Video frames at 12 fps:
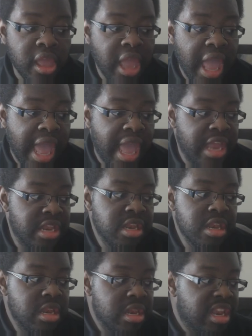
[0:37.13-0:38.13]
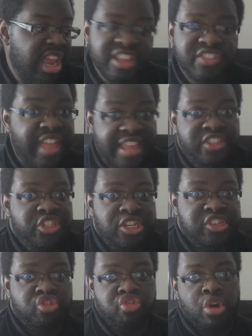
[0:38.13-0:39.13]
And that's
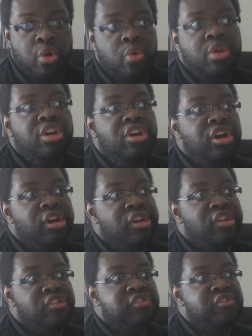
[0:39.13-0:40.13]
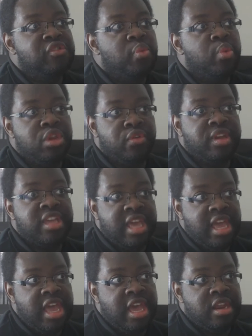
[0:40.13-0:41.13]
just true. Because when you're a
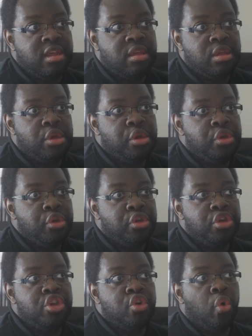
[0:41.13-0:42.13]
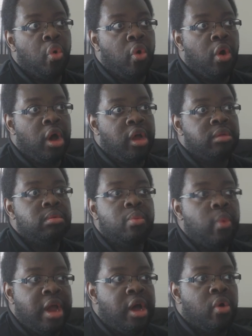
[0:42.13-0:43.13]
kid, you're,
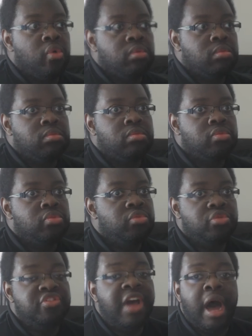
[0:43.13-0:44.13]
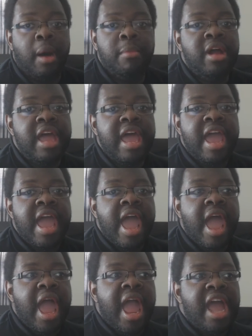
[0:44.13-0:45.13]
well, dumb,
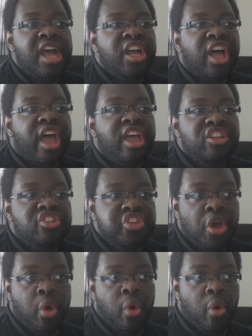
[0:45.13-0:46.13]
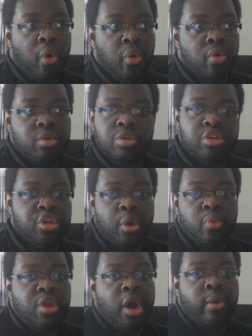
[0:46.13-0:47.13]
so you
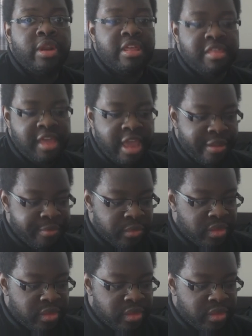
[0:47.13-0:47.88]
don't know anything.